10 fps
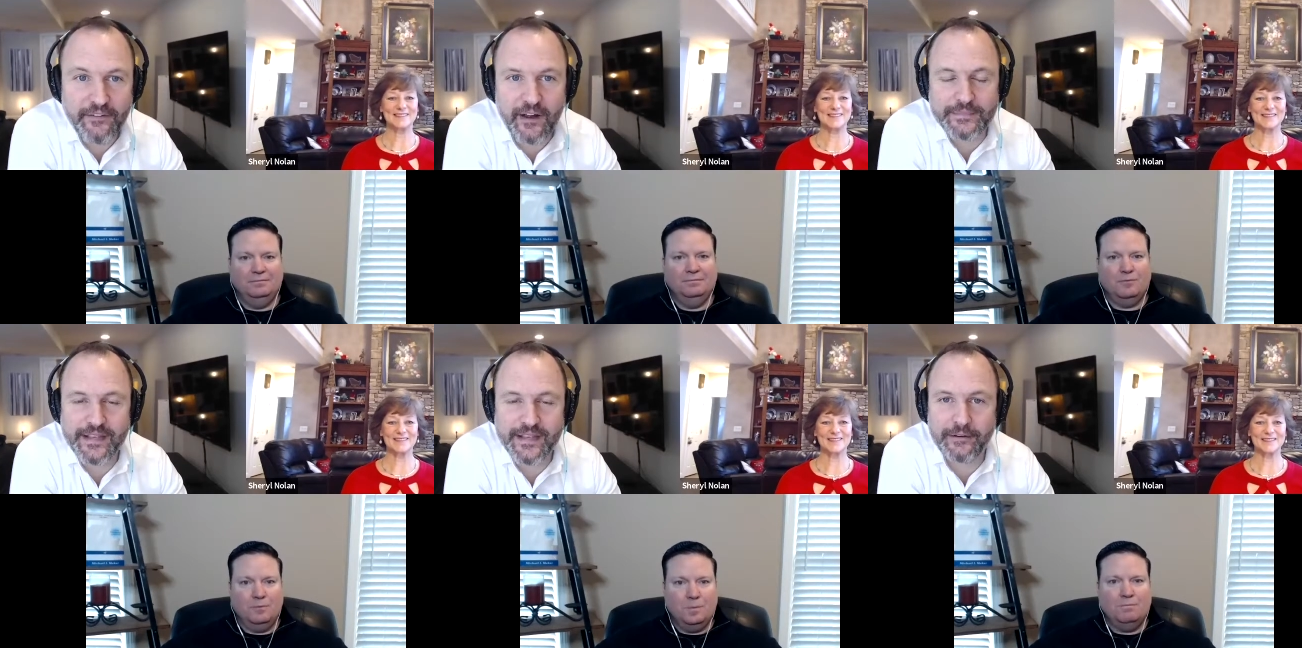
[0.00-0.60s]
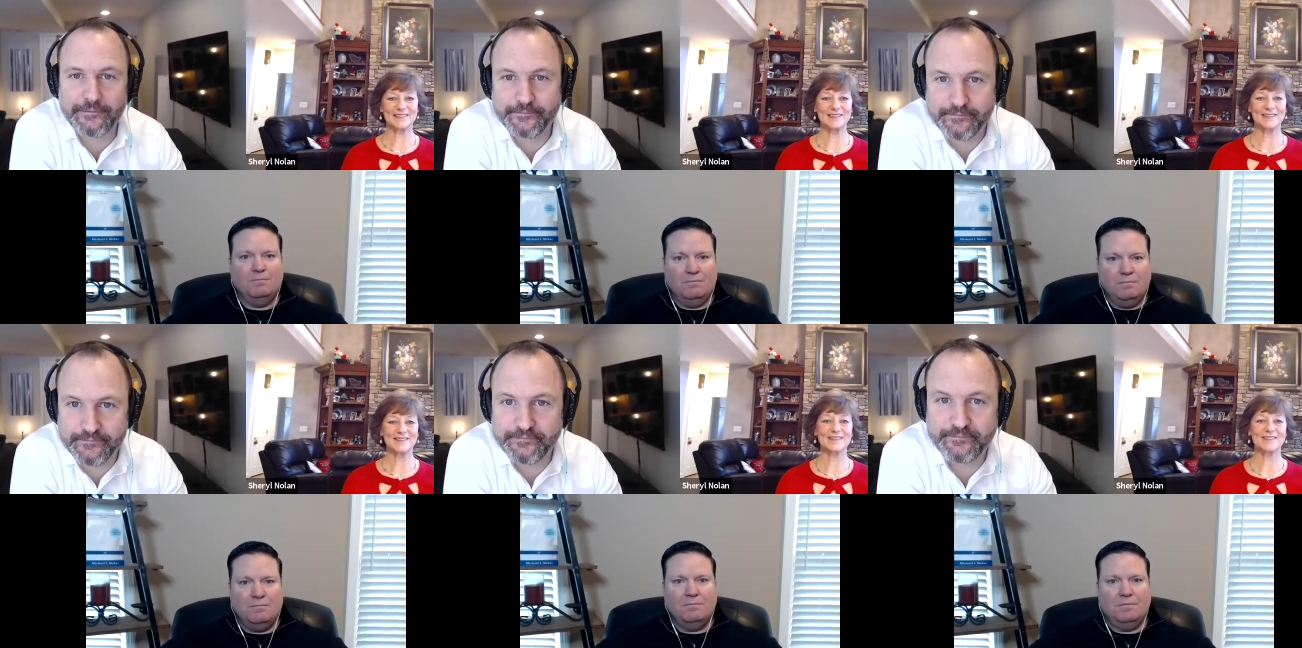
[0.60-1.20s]
Speaker 1: comes out.
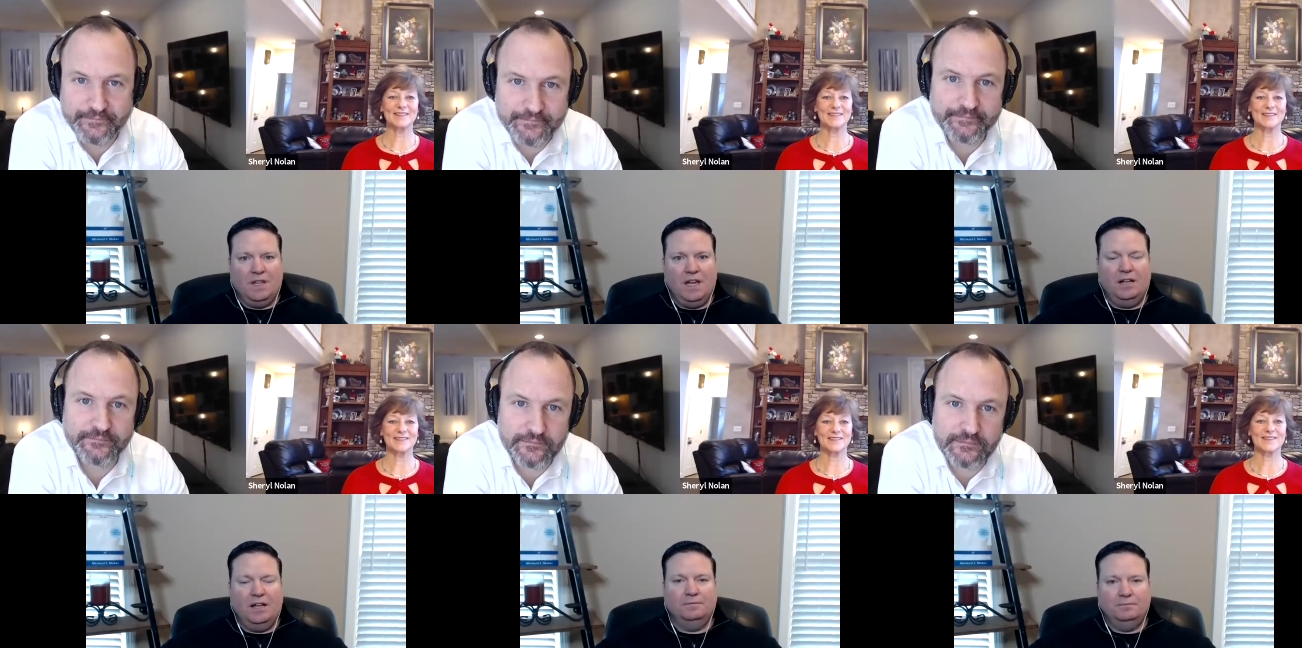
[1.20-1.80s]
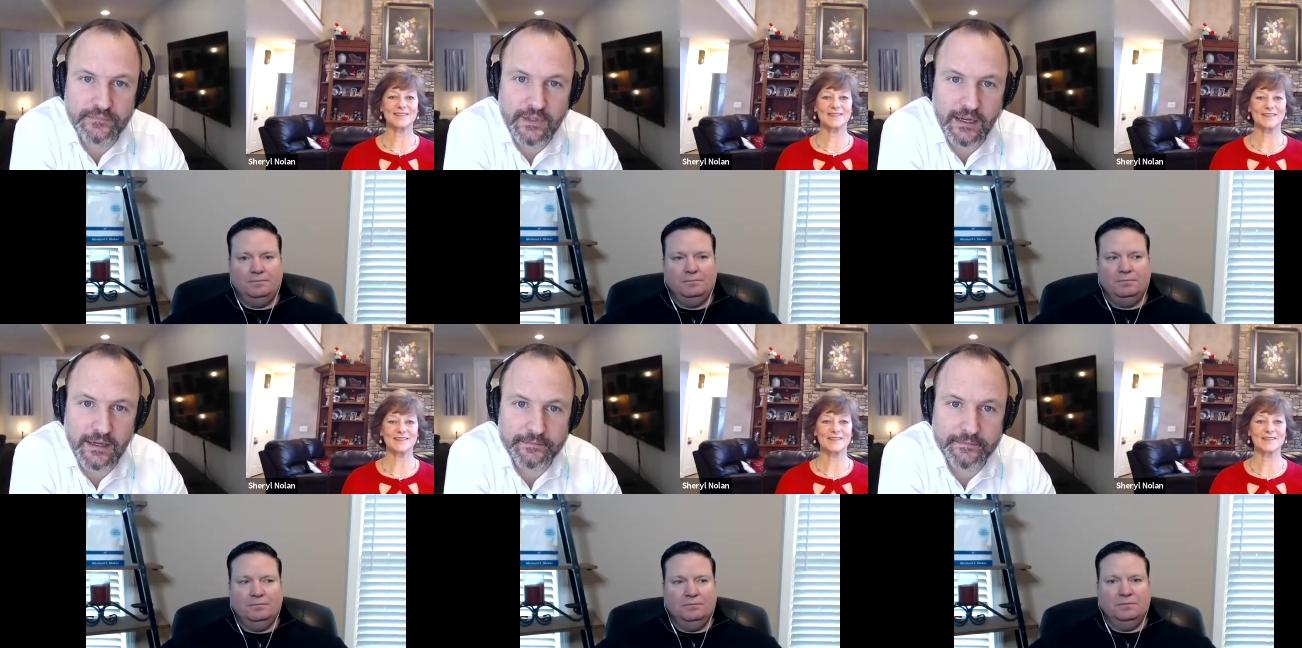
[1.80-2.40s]
Yeah,
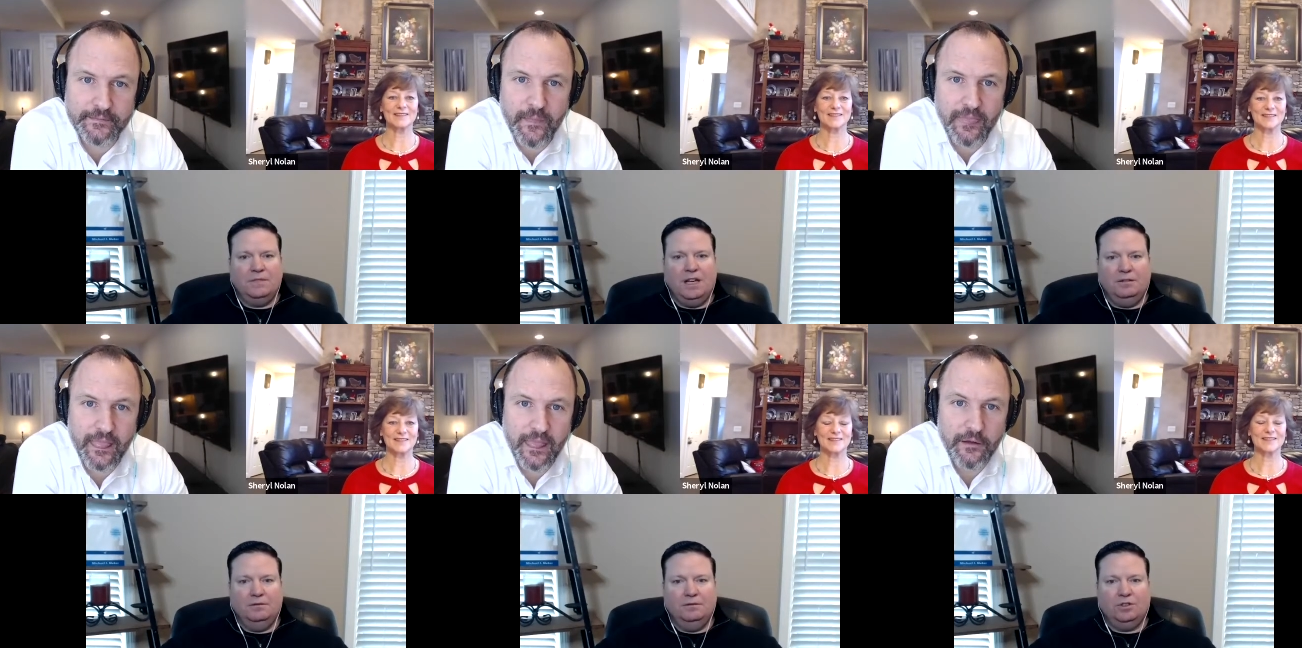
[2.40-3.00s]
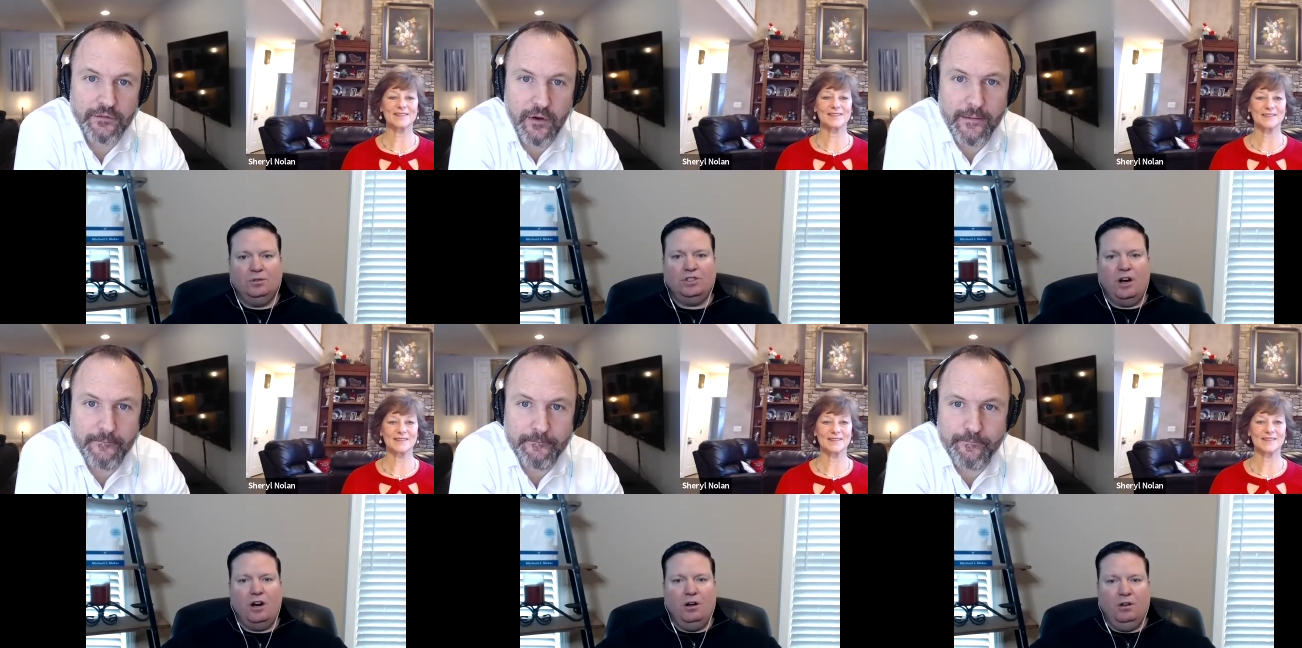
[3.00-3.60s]
yeah, yeah. So great.
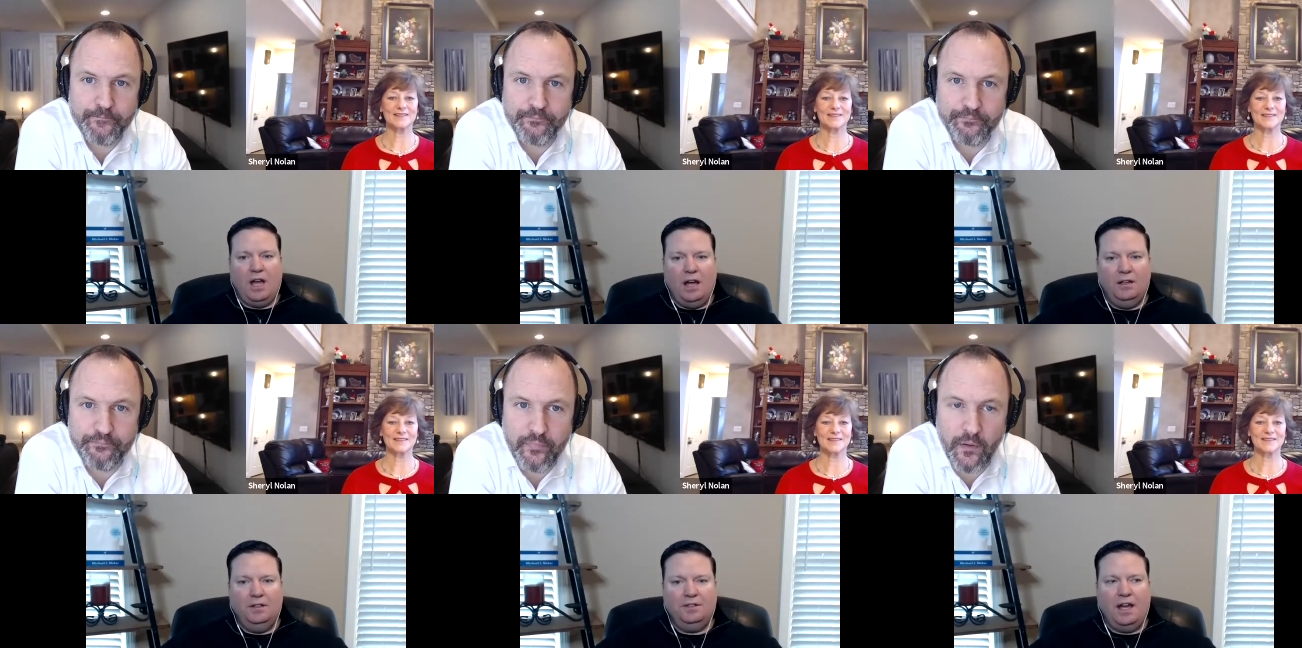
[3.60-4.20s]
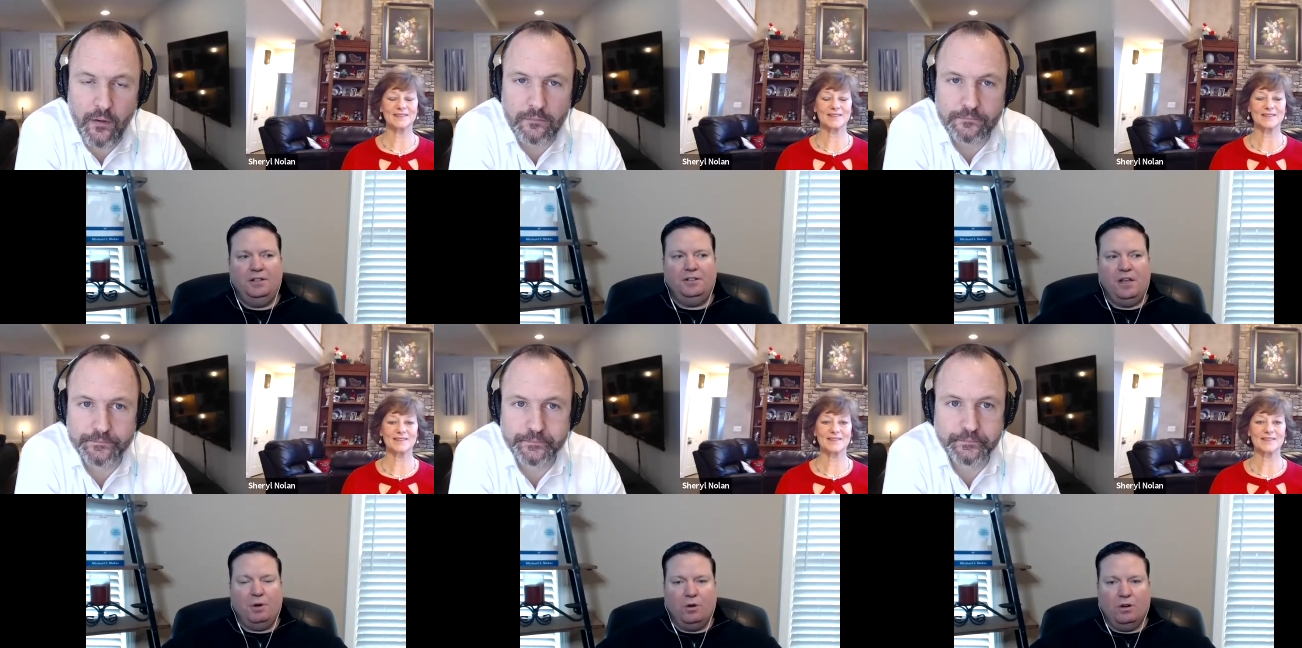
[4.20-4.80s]
Speaker 2: Sheryl, is that a
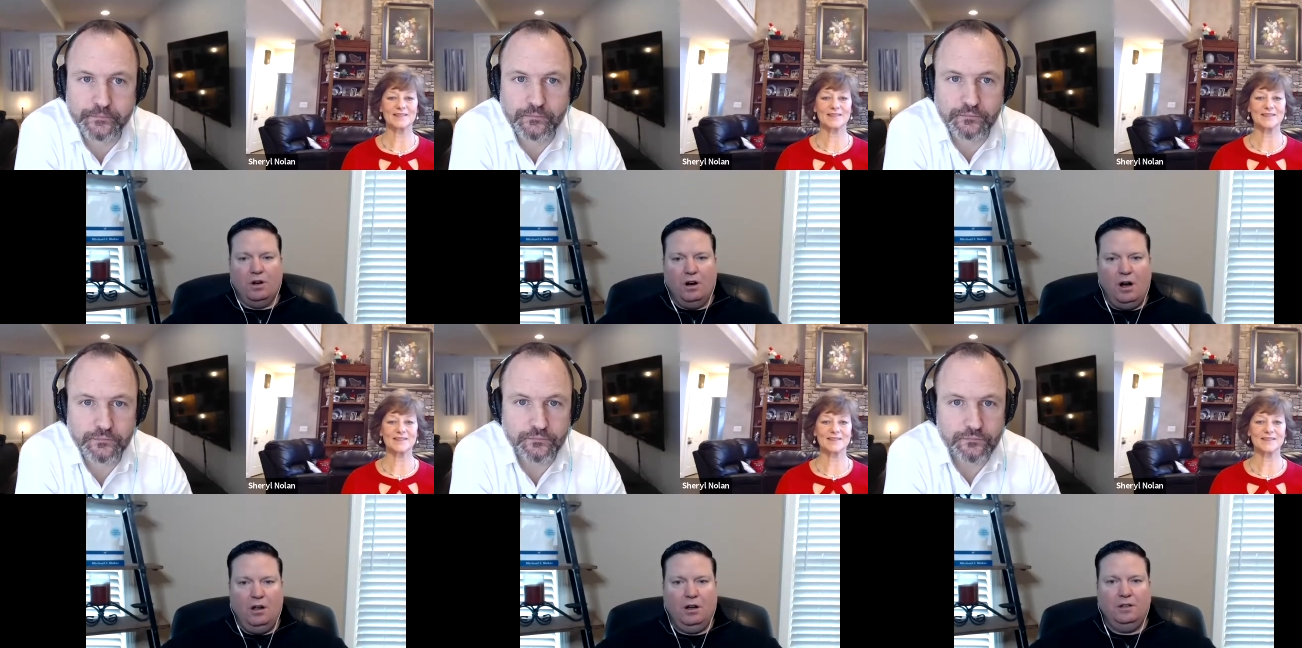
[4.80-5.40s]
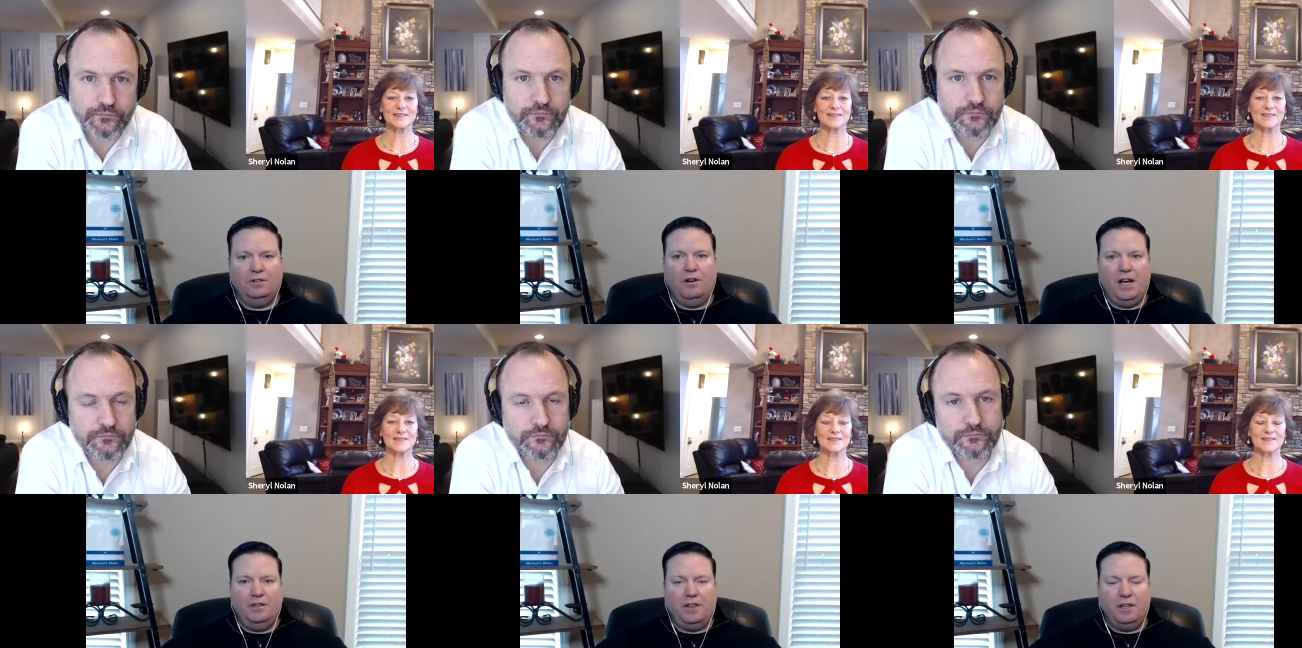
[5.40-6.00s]
typical call? Is there
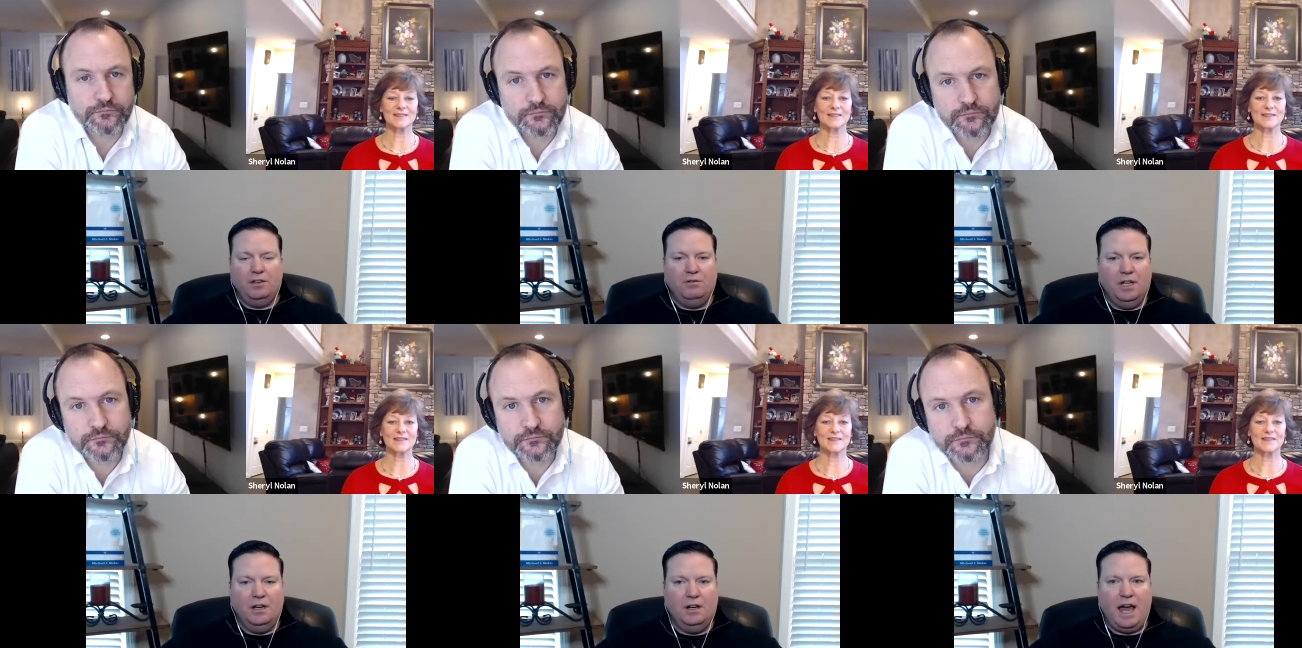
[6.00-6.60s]
anything you didn't